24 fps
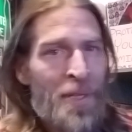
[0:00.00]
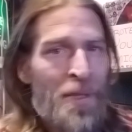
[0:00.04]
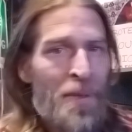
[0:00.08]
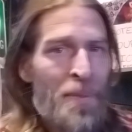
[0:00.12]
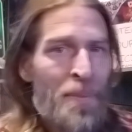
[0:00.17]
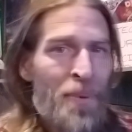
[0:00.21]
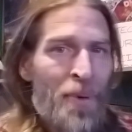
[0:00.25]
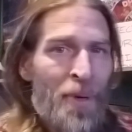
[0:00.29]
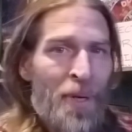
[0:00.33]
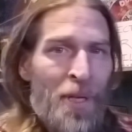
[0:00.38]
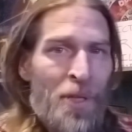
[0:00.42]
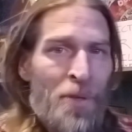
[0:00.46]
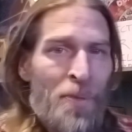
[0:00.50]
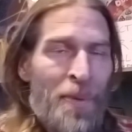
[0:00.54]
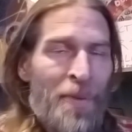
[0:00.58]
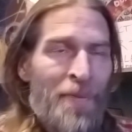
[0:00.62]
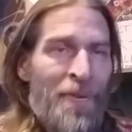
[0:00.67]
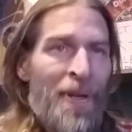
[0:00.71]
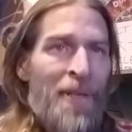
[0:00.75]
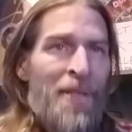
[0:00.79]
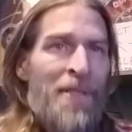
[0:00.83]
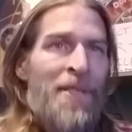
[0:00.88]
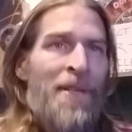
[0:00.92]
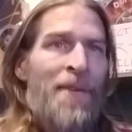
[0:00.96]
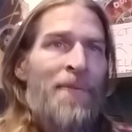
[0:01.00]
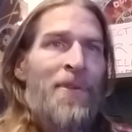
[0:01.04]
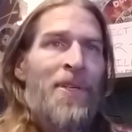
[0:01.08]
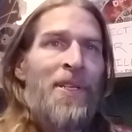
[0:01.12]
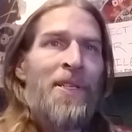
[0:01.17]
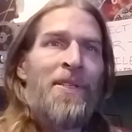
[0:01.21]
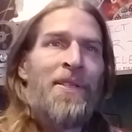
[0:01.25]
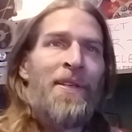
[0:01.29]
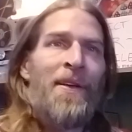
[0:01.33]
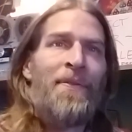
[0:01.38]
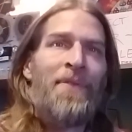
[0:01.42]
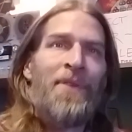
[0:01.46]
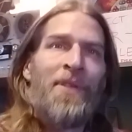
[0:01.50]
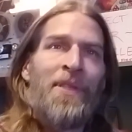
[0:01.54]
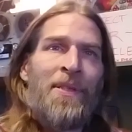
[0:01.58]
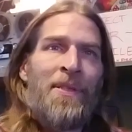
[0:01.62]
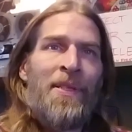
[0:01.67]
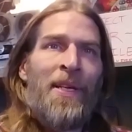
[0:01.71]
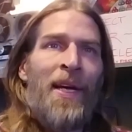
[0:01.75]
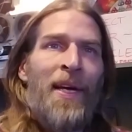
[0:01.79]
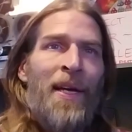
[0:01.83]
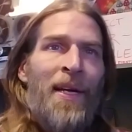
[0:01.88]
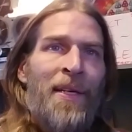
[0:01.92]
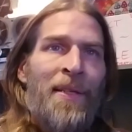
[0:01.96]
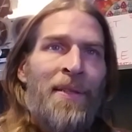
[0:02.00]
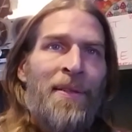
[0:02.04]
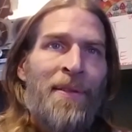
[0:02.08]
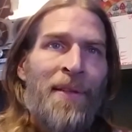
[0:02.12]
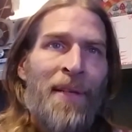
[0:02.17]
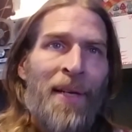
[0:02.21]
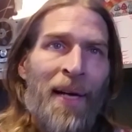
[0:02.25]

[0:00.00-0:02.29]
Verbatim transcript: bridge, we've had 77 dead